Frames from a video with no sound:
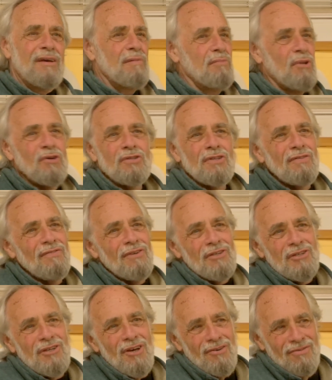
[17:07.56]
Most of
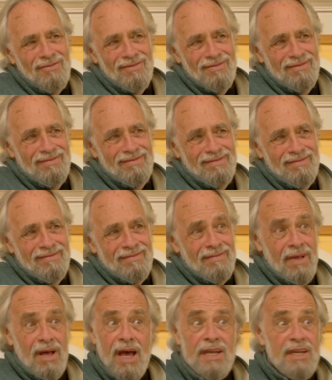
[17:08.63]
us don't.
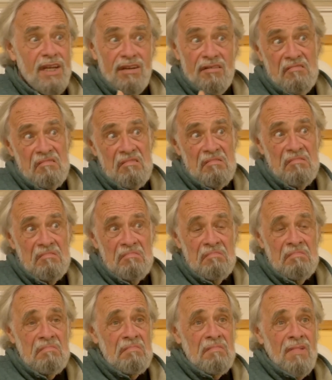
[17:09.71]
I didn't.
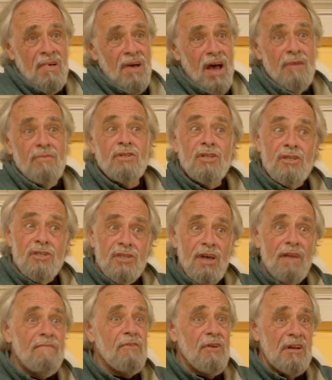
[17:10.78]
I was just
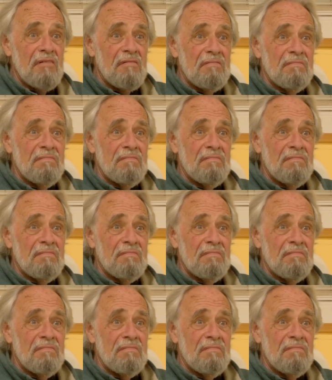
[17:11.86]
suffering.